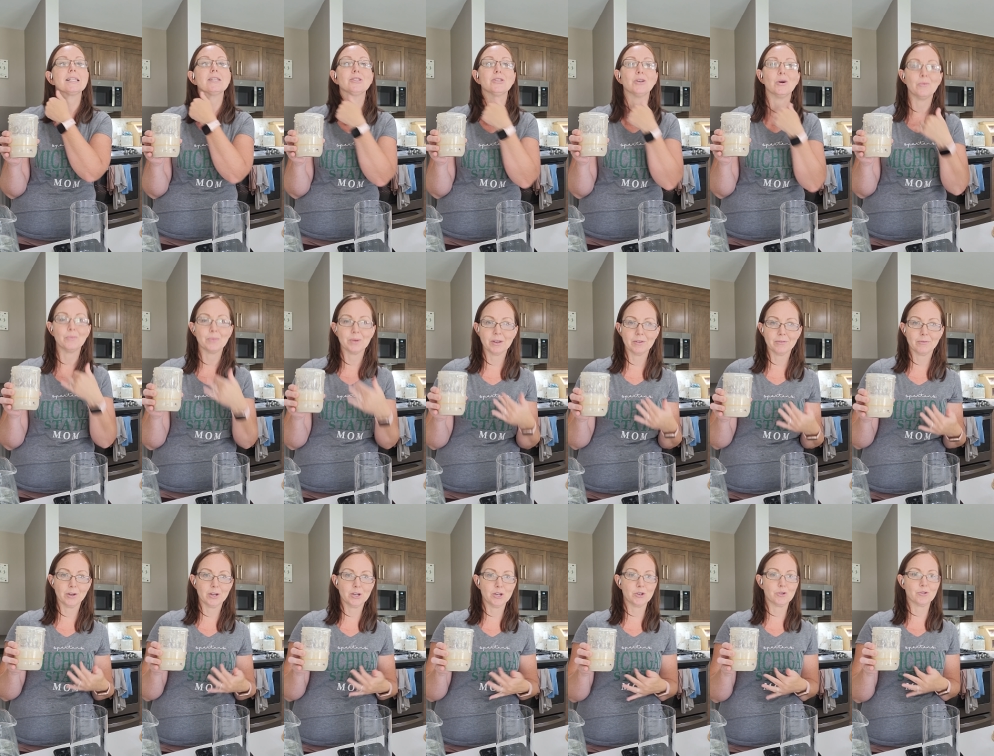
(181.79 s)
Don't be
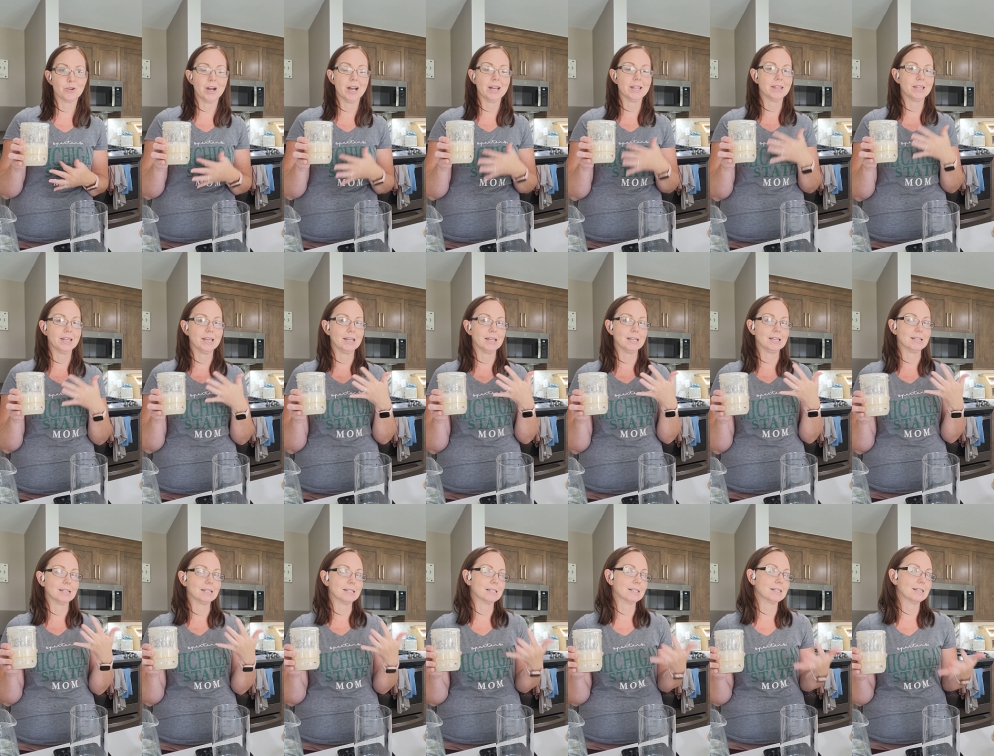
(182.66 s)
afraid to try
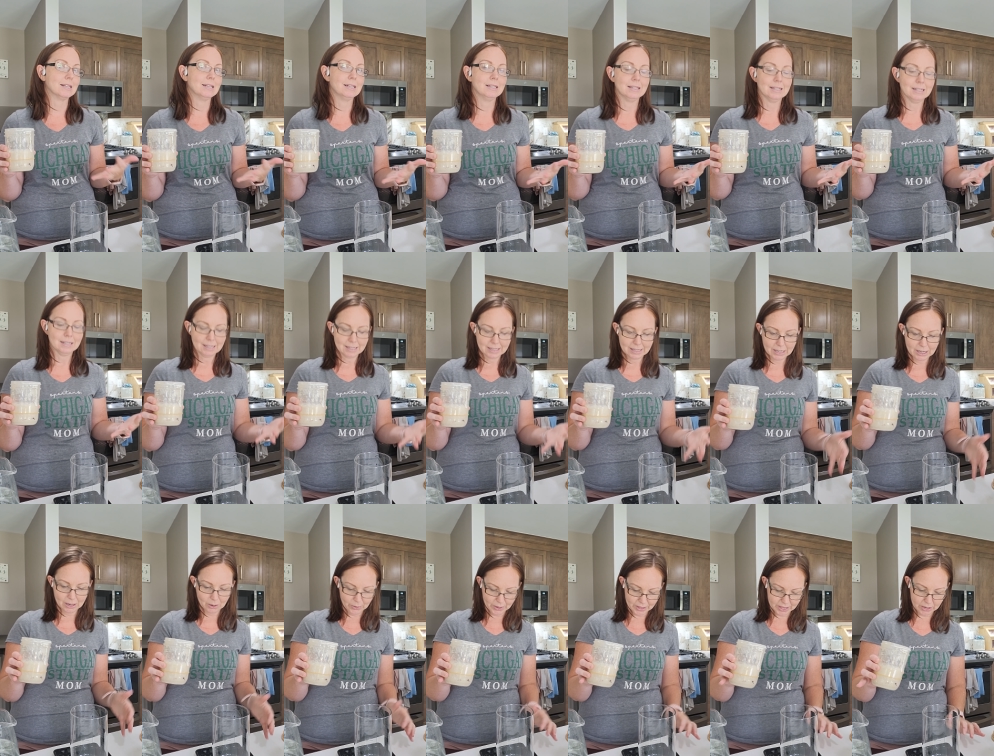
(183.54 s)
things,
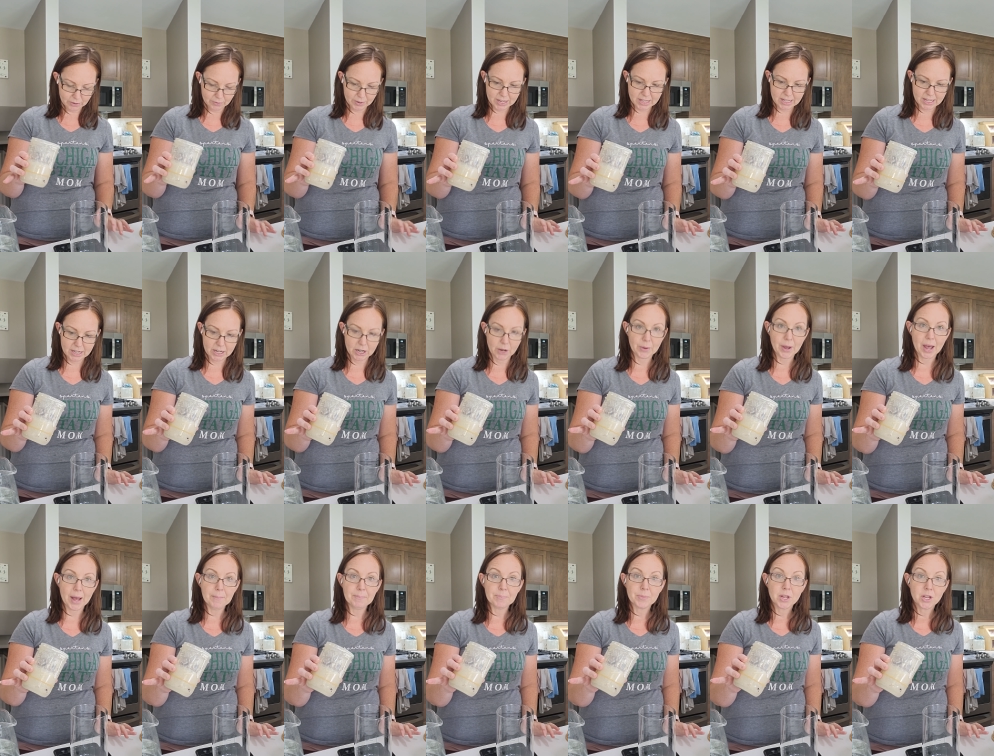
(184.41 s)
within reason,
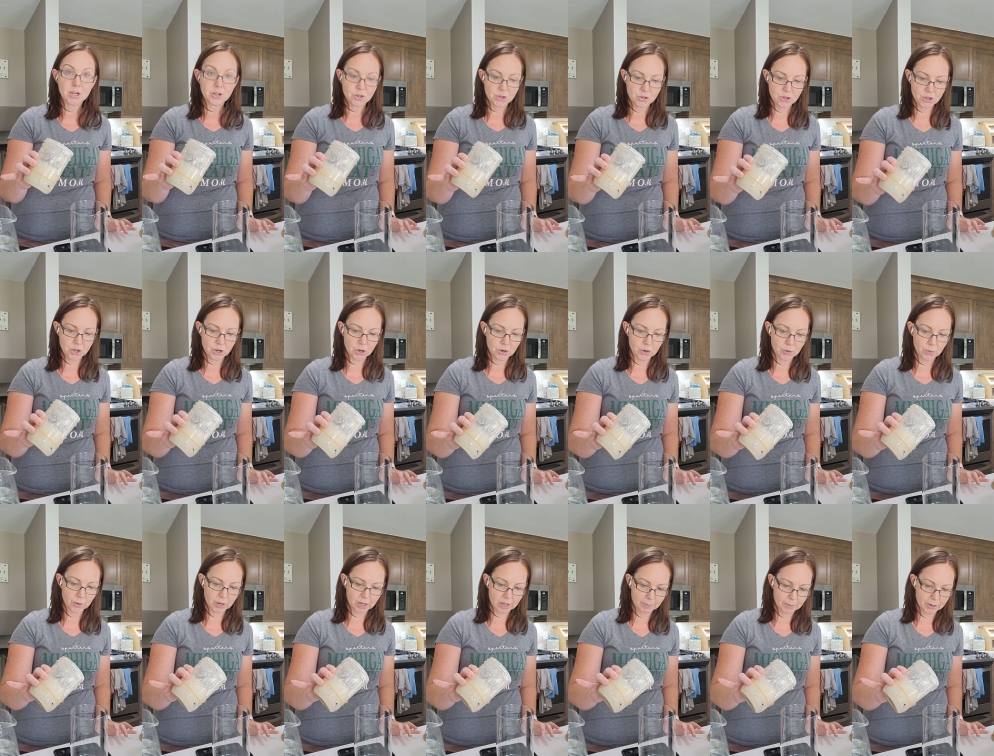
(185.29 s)
okay? So
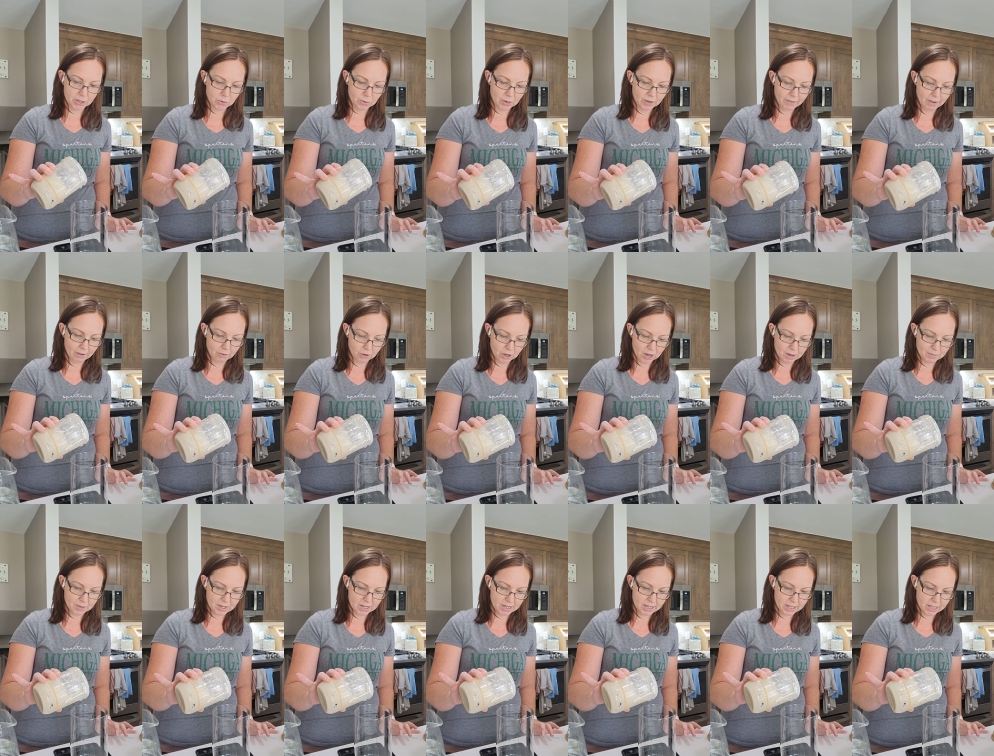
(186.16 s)
we're going to put 25
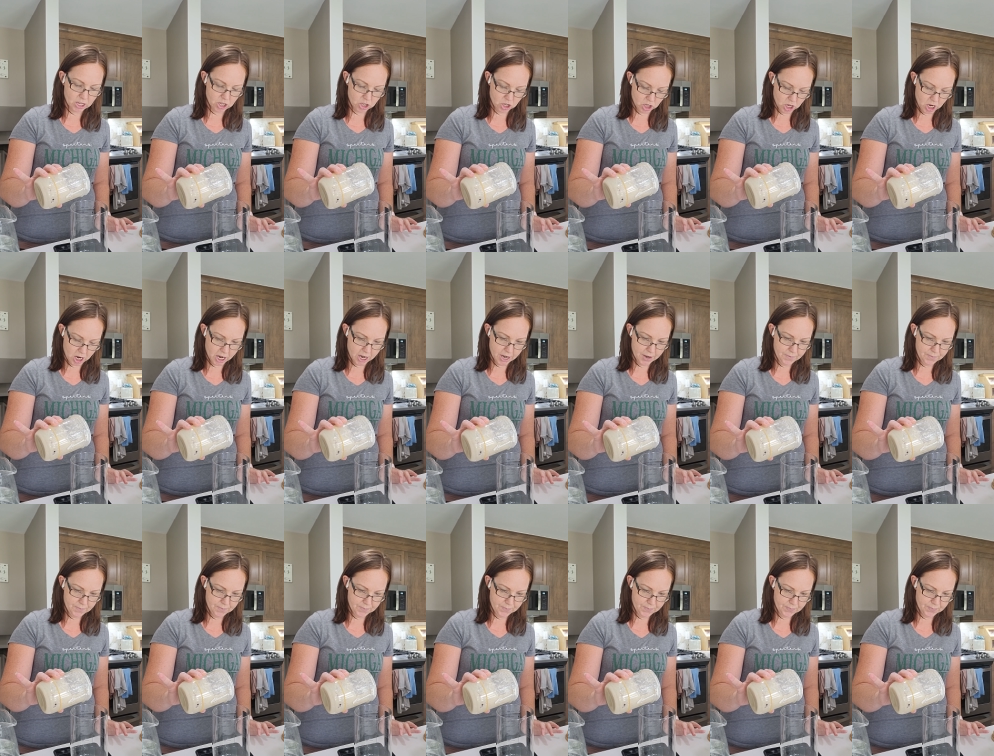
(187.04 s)
grams into this jar.